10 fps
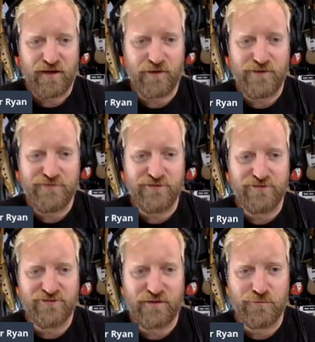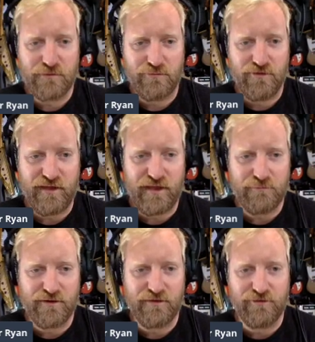I don't even understand what I'm looking
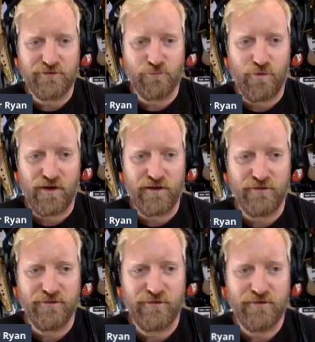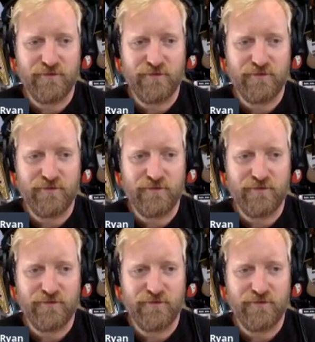at, but it looks wild.